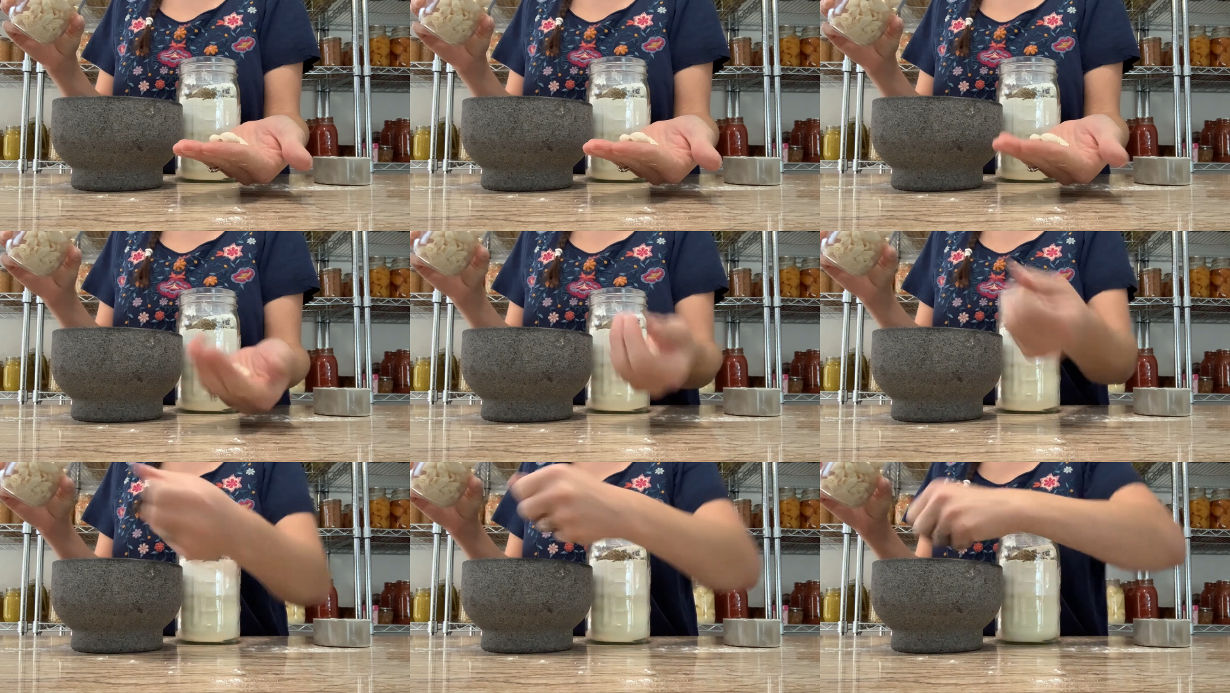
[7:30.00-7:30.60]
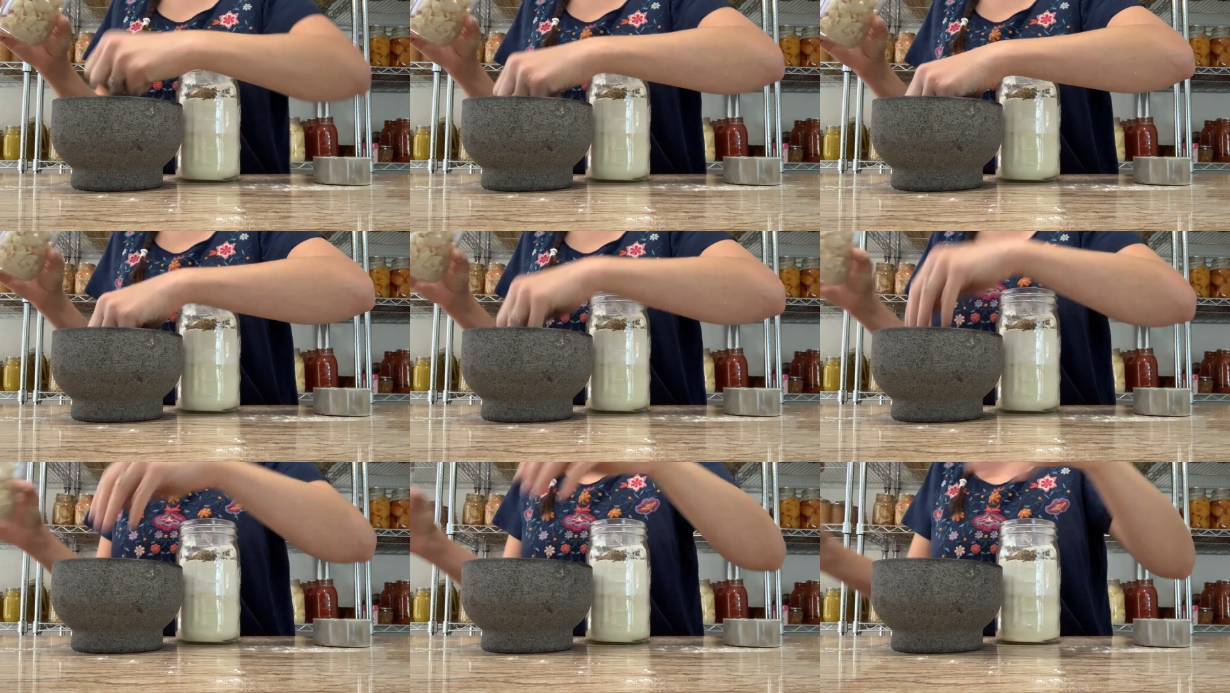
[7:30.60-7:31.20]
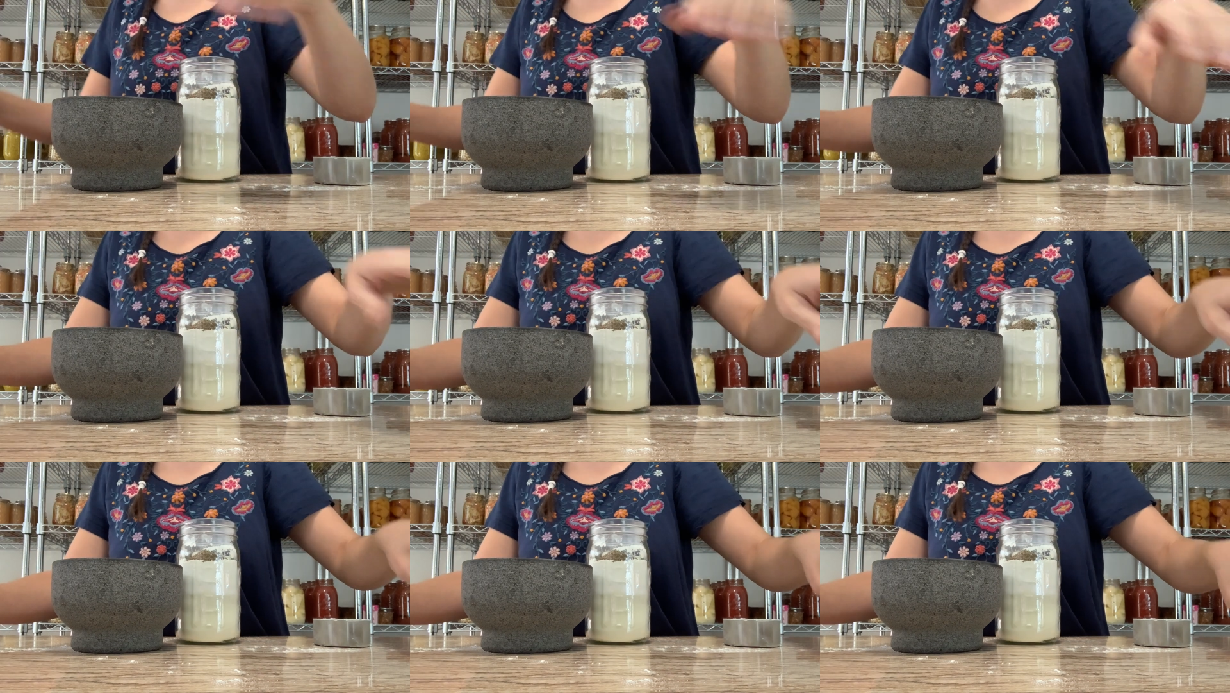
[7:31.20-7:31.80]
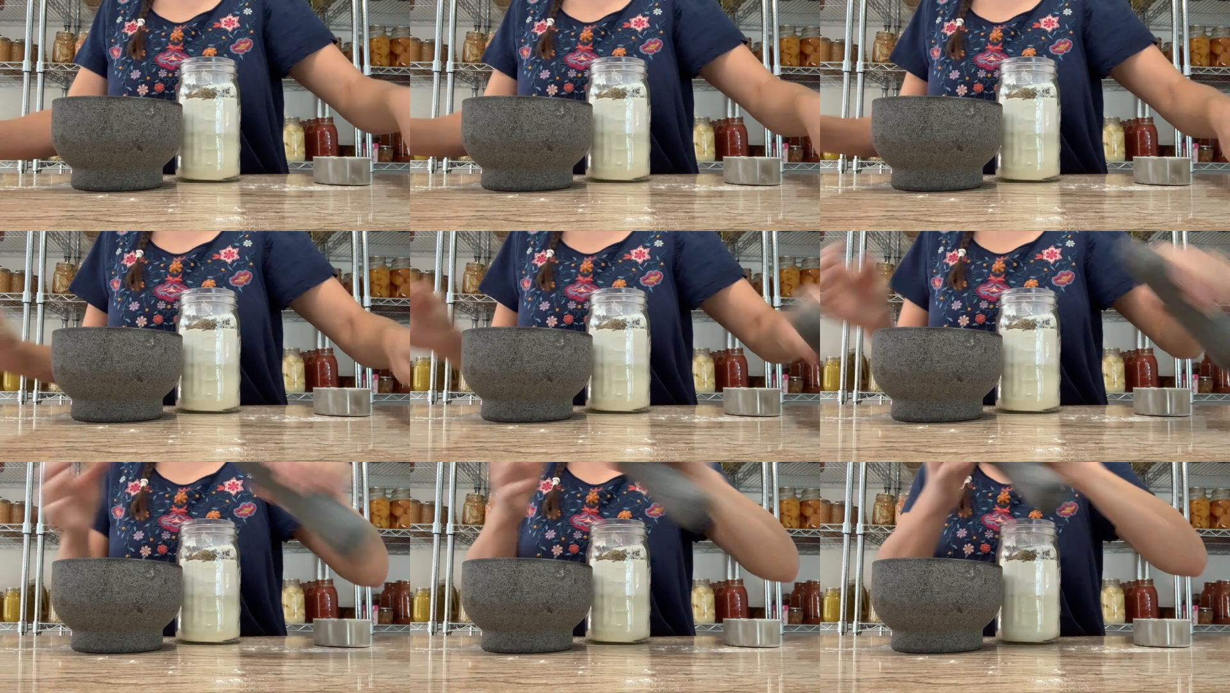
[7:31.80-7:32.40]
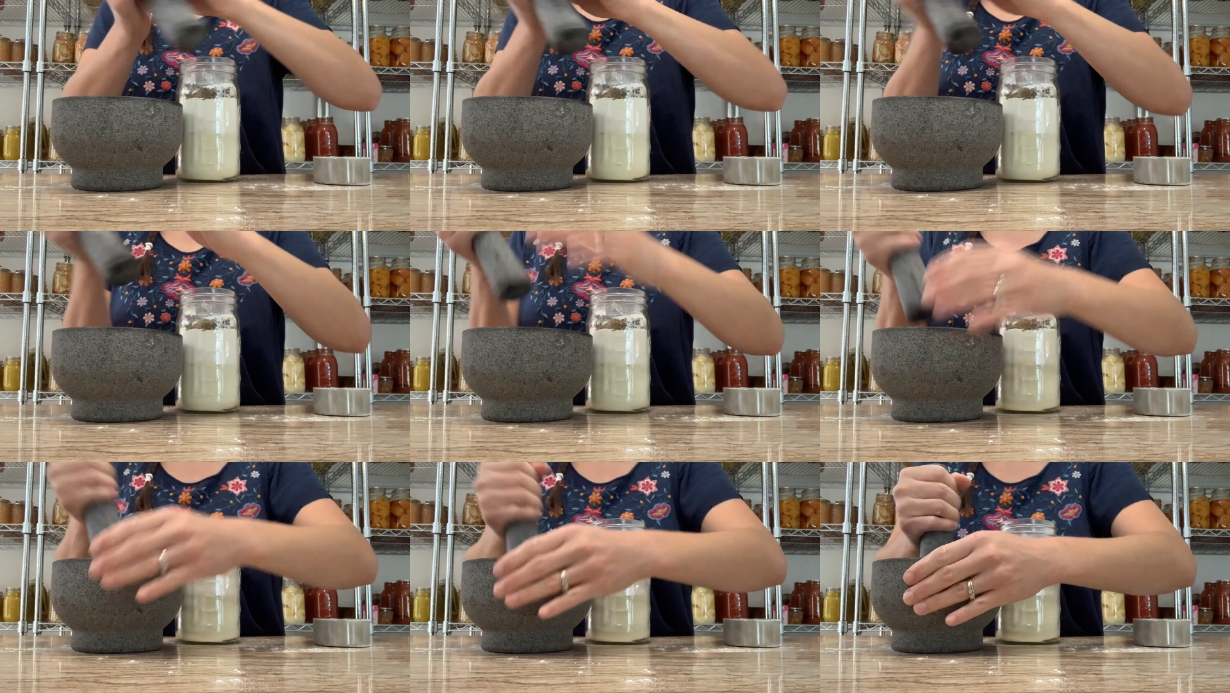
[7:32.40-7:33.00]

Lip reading: (no speaker visible)